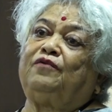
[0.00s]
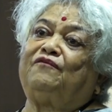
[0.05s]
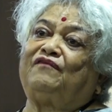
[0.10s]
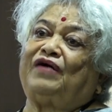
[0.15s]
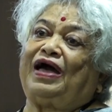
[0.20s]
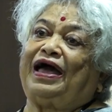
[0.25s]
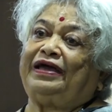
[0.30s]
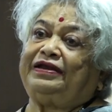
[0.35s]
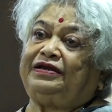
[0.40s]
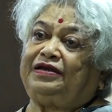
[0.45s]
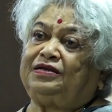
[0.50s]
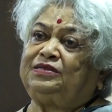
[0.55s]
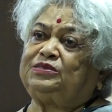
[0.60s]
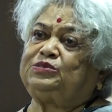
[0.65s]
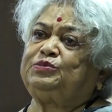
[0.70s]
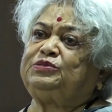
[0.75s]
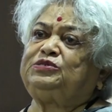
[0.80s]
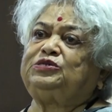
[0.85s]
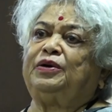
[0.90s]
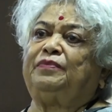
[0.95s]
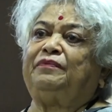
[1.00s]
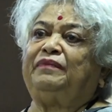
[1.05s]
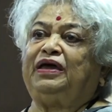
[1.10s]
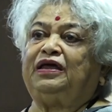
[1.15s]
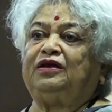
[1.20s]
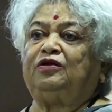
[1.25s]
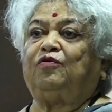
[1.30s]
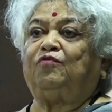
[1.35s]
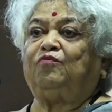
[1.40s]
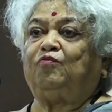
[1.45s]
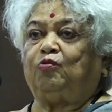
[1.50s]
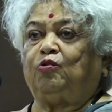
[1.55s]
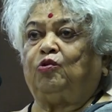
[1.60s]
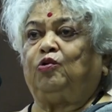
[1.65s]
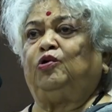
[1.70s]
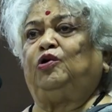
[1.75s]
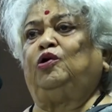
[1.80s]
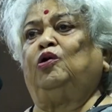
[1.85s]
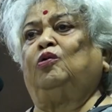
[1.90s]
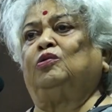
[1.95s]
of idols which are made of
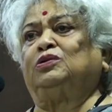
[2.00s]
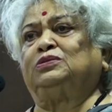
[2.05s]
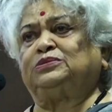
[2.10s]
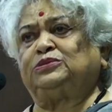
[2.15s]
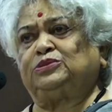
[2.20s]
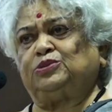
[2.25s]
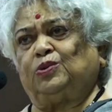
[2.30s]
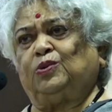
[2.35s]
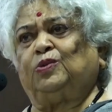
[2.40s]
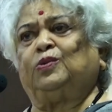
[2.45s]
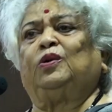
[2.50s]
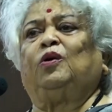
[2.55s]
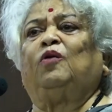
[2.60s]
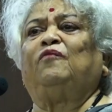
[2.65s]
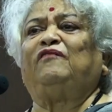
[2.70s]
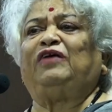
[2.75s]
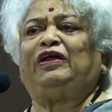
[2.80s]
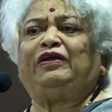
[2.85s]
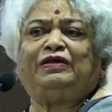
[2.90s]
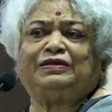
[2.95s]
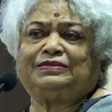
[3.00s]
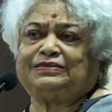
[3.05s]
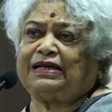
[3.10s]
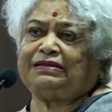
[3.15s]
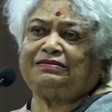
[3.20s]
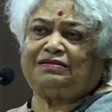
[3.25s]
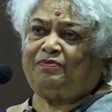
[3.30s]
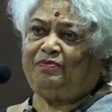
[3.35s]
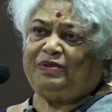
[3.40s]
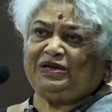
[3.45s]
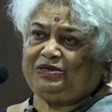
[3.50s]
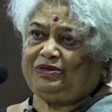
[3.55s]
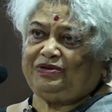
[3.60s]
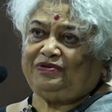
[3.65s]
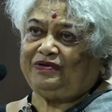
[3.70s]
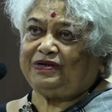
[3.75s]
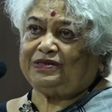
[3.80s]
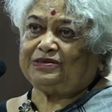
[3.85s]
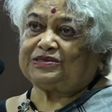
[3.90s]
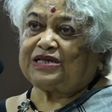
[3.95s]
wood or stone or various other
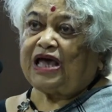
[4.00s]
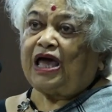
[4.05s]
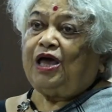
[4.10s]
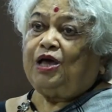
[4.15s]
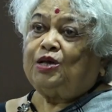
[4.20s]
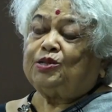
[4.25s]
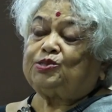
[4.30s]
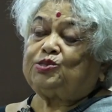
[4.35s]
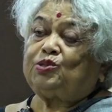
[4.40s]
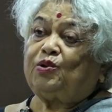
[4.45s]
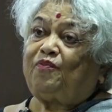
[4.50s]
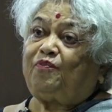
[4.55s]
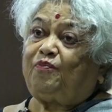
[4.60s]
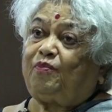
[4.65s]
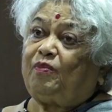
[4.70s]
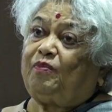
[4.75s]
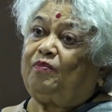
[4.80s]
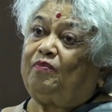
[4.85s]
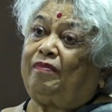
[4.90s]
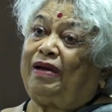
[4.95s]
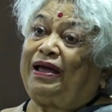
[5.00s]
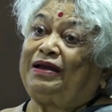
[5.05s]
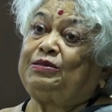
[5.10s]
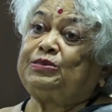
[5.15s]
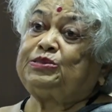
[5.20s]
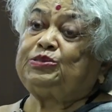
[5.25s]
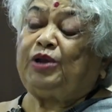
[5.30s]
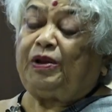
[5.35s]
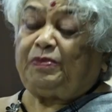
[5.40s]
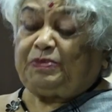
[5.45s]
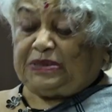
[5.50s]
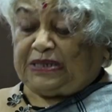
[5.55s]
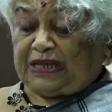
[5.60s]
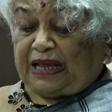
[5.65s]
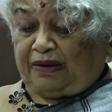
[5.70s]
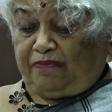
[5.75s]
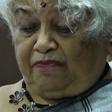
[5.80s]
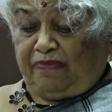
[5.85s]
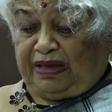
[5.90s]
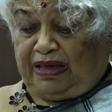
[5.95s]
materials. So manuscripts
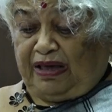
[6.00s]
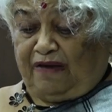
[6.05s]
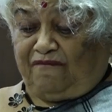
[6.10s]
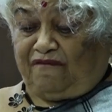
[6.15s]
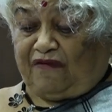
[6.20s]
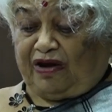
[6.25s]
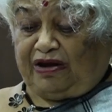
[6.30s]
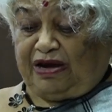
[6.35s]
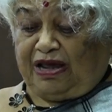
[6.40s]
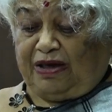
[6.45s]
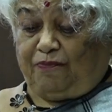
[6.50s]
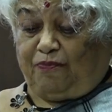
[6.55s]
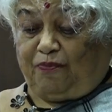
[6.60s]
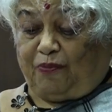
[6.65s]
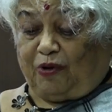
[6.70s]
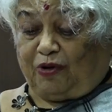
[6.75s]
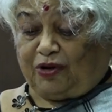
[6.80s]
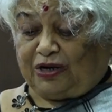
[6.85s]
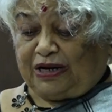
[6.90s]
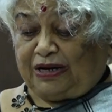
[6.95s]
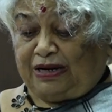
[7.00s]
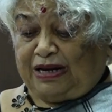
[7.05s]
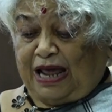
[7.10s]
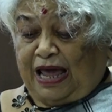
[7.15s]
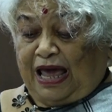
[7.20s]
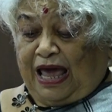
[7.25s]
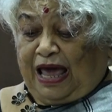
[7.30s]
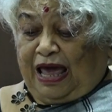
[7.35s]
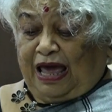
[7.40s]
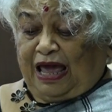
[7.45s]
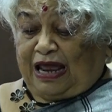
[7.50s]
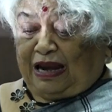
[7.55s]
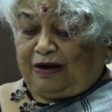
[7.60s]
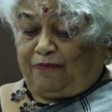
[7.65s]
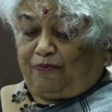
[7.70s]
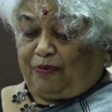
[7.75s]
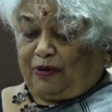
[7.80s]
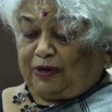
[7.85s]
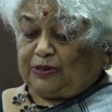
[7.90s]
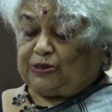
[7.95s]
then became very important in
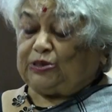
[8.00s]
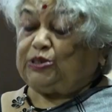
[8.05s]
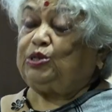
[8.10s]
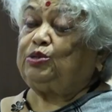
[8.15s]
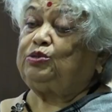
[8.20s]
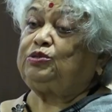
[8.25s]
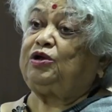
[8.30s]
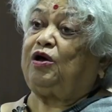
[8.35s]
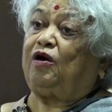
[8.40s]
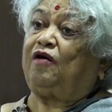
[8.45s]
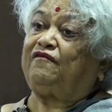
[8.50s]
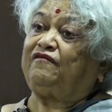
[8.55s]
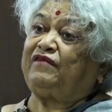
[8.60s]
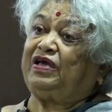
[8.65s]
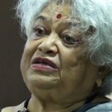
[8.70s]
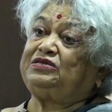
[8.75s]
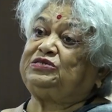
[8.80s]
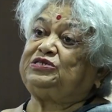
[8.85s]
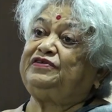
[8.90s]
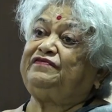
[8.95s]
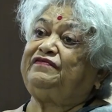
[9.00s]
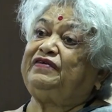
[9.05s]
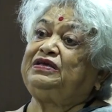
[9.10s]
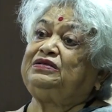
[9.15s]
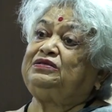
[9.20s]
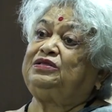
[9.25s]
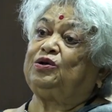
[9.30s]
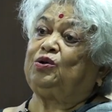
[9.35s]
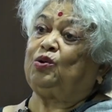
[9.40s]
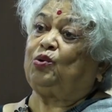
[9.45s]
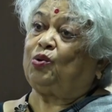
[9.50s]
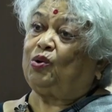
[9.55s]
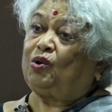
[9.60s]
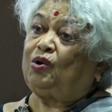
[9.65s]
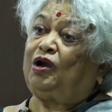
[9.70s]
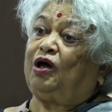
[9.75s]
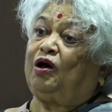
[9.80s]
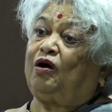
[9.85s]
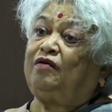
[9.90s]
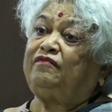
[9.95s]
pursuit of achieving the
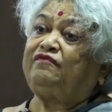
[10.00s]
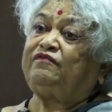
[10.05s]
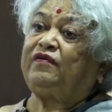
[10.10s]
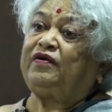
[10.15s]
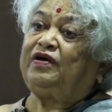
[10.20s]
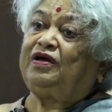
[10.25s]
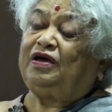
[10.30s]
goal of,